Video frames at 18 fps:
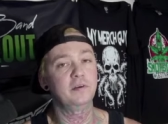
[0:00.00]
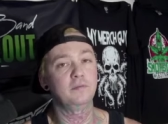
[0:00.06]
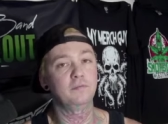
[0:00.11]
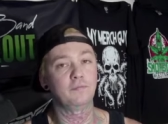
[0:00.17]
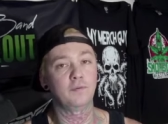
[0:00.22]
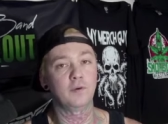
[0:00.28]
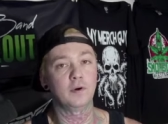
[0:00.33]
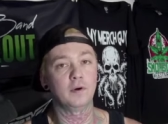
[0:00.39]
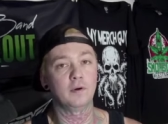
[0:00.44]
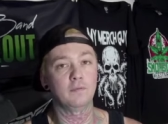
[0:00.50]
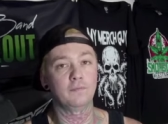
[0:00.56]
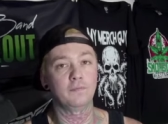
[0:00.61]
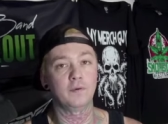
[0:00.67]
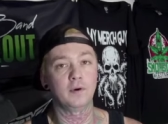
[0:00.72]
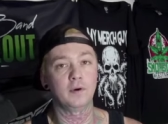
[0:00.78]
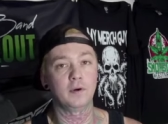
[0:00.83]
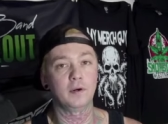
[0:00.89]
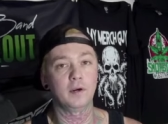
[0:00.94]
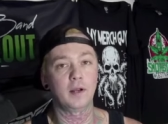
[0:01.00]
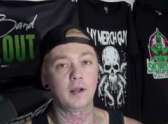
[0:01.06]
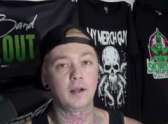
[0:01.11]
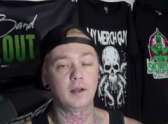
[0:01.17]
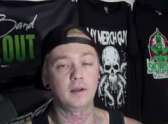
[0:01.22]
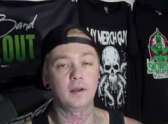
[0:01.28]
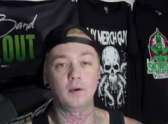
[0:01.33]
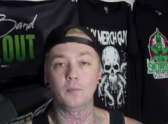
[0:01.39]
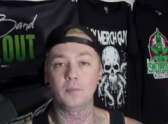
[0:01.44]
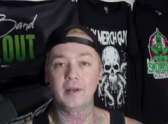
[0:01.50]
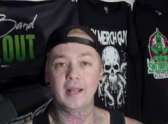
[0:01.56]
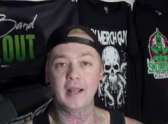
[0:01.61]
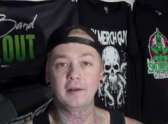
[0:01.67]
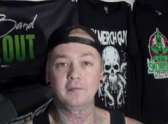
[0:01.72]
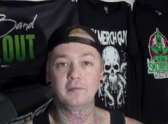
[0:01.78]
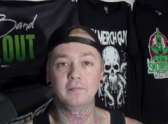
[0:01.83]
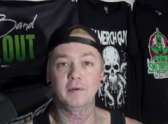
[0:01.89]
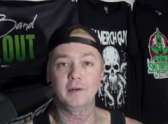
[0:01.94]
for for uh, a
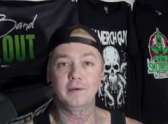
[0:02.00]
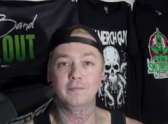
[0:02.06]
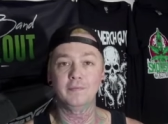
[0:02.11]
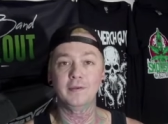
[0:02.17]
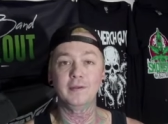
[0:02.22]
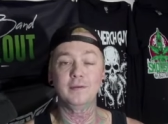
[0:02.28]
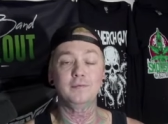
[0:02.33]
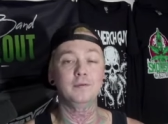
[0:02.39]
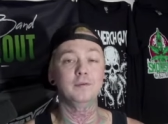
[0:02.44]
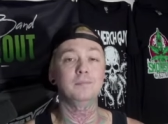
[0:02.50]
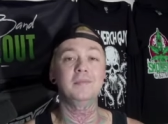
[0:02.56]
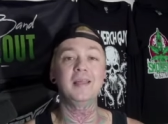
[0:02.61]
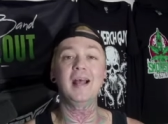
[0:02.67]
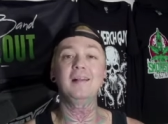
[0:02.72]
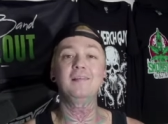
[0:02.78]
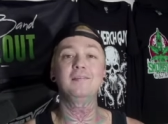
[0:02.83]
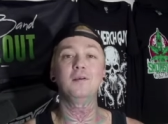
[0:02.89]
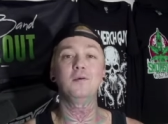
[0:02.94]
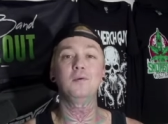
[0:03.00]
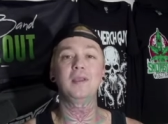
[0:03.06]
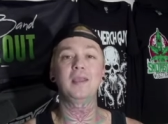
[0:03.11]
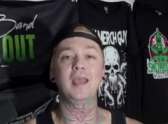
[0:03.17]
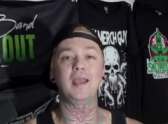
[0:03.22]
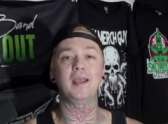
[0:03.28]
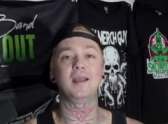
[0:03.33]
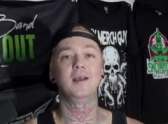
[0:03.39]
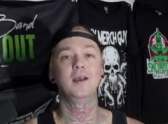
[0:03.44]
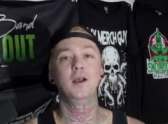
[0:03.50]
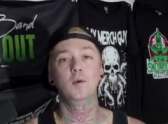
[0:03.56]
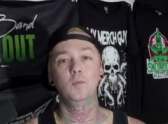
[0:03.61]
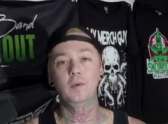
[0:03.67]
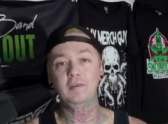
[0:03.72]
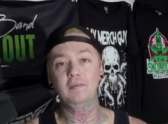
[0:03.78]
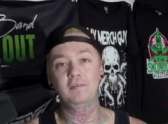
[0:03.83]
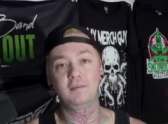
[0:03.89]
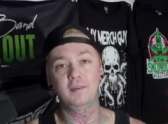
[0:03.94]
reaction video for YouTube. That's okay.
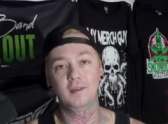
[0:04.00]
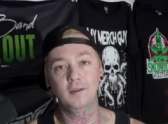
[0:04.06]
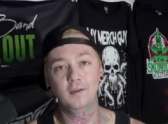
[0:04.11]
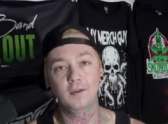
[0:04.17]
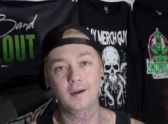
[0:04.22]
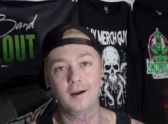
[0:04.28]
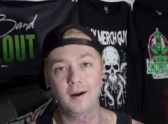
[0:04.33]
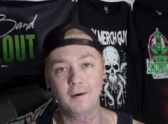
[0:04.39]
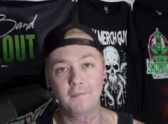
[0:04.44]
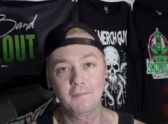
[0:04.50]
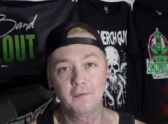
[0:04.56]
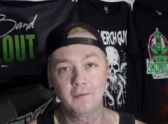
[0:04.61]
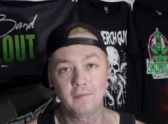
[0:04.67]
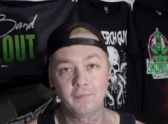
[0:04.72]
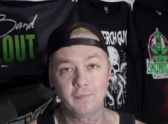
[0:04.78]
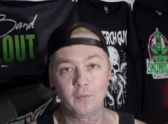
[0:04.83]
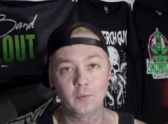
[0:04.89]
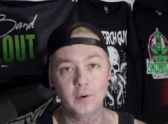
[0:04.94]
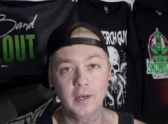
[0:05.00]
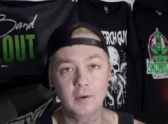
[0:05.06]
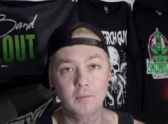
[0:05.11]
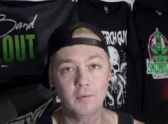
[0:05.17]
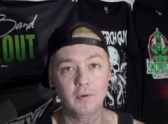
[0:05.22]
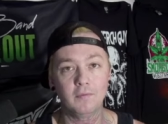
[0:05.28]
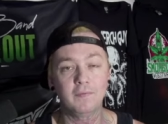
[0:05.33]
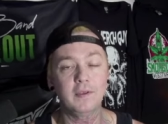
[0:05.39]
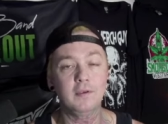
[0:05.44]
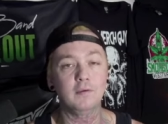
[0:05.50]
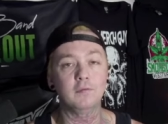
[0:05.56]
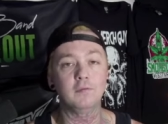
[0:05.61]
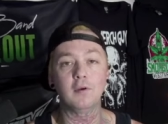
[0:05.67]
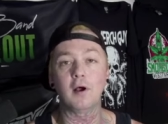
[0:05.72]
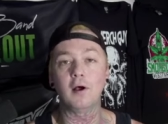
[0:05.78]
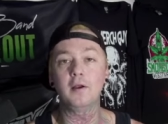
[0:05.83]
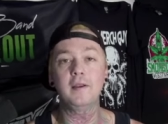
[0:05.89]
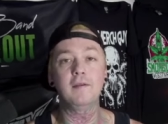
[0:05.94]
We still offer free reviews.
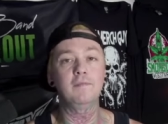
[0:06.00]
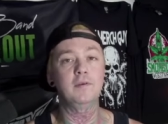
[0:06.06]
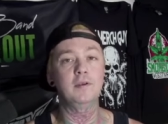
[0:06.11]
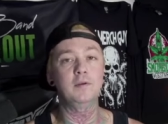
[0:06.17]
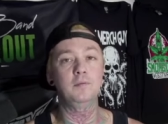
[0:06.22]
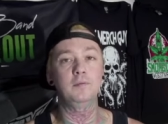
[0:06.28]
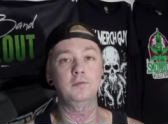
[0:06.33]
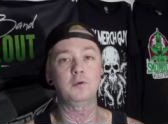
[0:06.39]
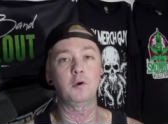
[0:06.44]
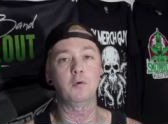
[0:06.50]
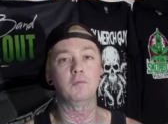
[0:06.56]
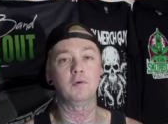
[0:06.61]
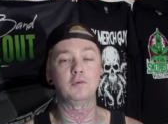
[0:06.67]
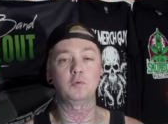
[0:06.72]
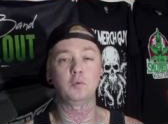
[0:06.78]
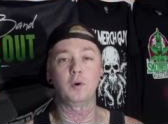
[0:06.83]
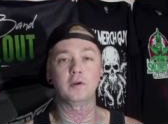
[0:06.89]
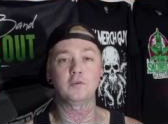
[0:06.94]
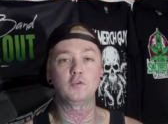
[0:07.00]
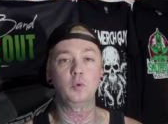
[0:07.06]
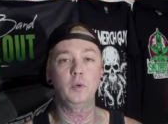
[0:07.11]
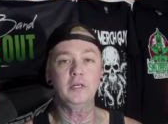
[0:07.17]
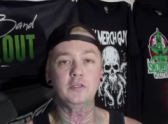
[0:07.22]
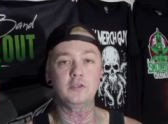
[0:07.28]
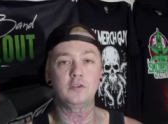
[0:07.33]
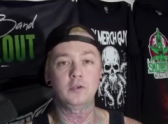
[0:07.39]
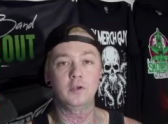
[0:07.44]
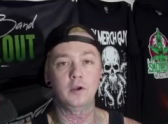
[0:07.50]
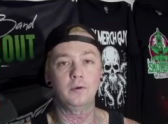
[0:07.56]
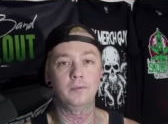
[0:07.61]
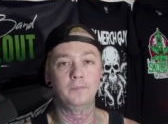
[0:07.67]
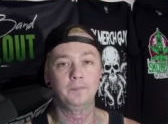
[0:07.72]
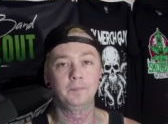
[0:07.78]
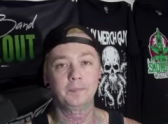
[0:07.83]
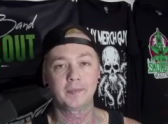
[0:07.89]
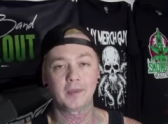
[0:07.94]
All you have to do is go over to our Twitch show
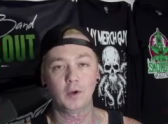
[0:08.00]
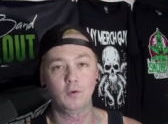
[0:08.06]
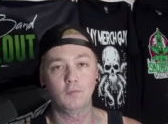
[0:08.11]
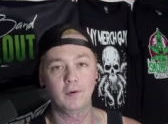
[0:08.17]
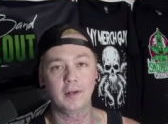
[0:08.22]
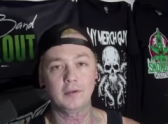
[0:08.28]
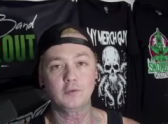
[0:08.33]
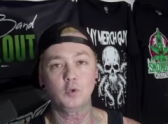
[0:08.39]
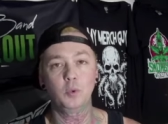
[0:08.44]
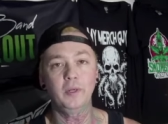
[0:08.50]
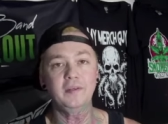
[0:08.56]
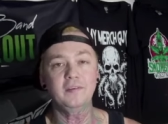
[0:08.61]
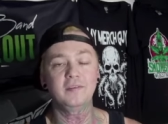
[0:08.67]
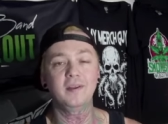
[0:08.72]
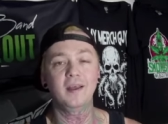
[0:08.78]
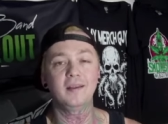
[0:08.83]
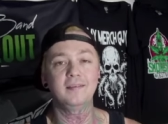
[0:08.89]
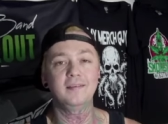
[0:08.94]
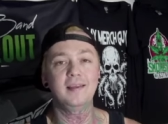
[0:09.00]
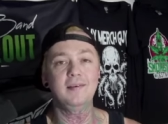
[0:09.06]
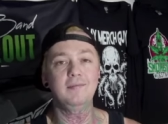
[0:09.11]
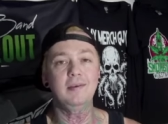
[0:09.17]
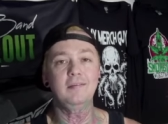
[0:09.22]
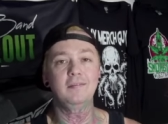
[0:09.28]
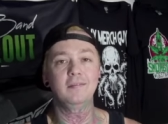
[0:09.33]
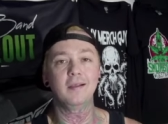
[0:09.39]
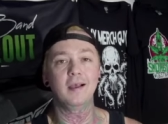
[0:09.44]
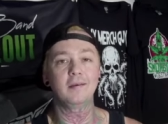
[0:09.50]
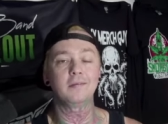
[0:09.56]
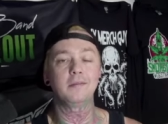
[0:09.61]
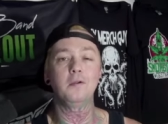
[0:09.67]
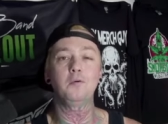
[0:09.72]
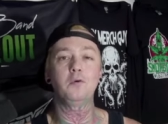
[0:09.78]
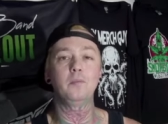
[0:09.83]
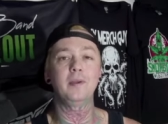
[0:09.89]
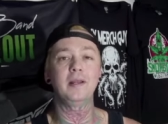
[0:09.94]
over at twitch.tv slash
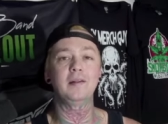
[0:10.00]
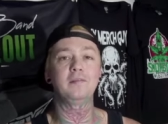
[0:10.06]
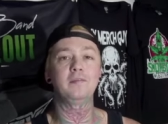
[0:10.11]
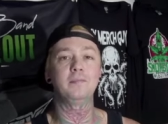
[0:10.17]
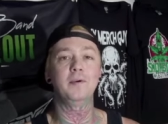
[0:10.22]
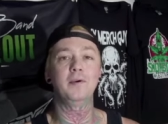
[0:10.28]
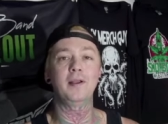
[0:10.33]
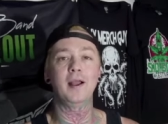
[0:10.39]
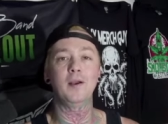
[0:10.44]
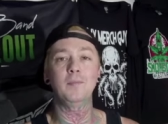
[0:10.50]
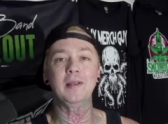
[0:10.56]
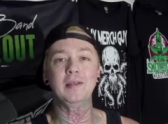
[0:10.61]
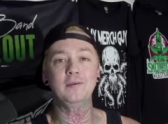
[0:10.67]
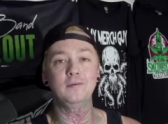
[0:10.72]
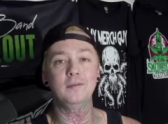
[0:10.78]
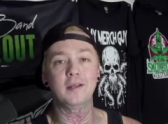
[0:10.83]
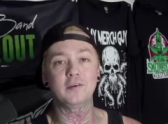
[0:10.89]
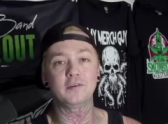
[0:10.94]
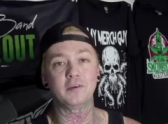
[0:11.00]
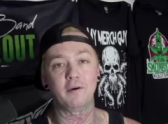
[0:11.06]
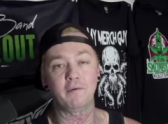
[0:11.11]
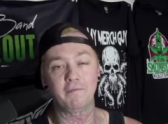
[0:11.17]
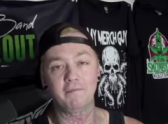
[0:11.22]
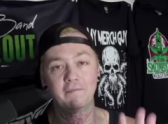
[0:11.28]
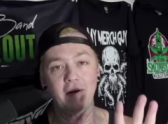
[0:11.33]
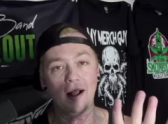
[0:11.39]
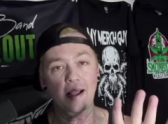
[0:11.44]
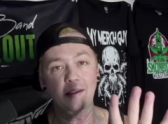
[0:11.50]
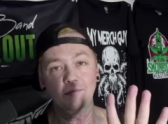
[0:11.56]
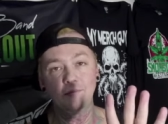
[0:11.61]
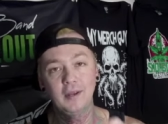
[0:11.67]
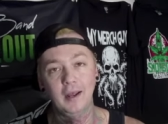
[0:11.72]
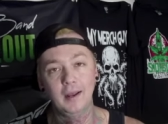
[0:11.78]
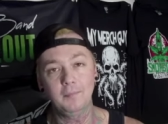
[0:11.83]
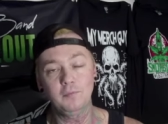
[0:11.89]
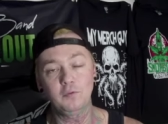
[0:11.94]
localbandsmokeout. We do that show five
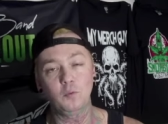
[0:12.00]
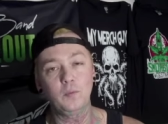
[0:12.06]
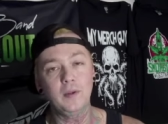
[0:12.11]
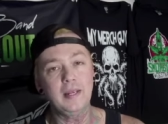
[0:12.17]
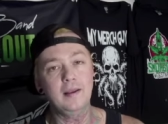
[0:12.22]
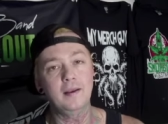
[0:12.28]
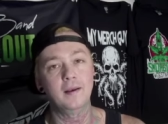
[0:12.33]
times a week,